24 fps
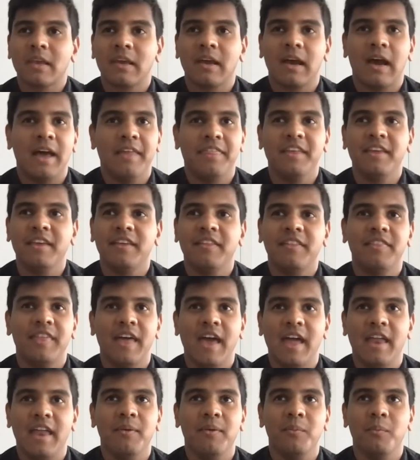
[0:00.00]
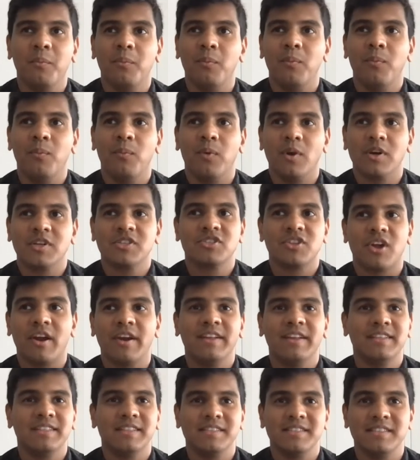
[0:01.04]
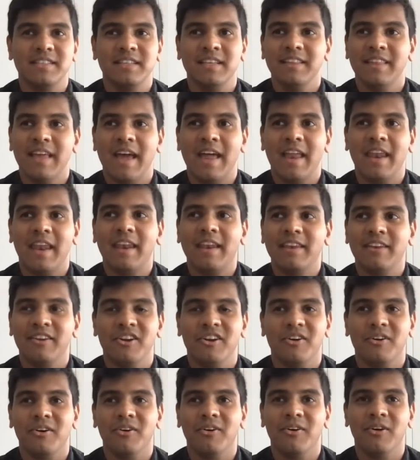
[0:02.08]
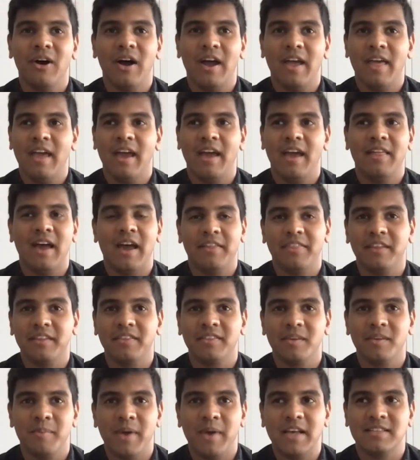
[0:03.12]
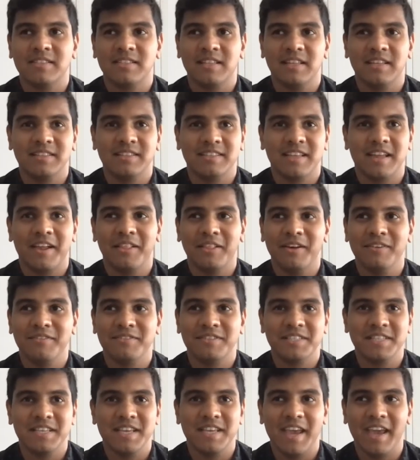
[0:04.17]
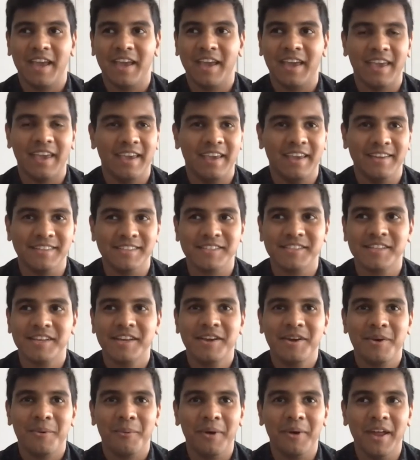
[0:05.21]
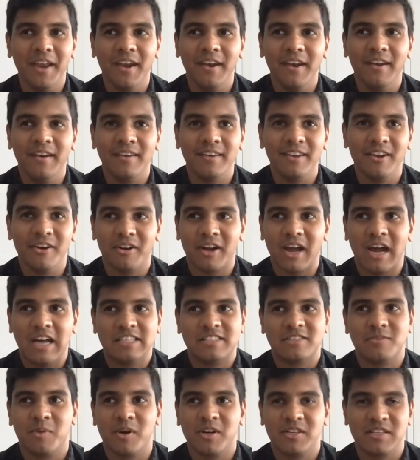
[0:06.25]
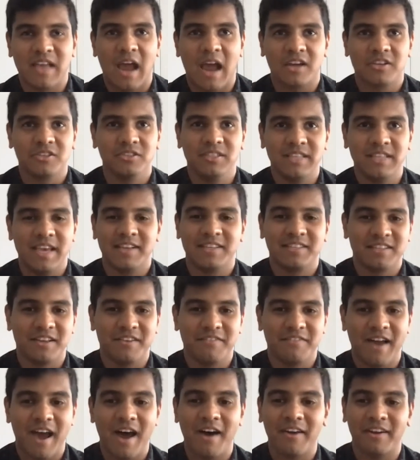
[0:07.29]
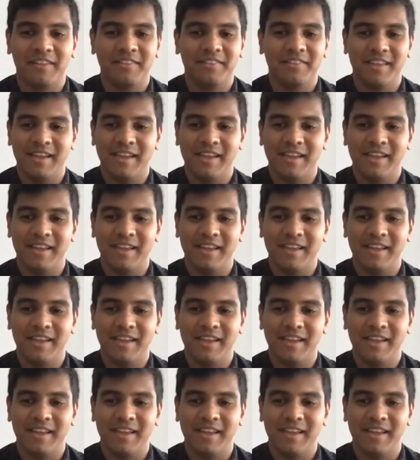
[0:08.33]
I think that we're starting to see that, I think the best things that I love seeing is when, customers actually take stuff out and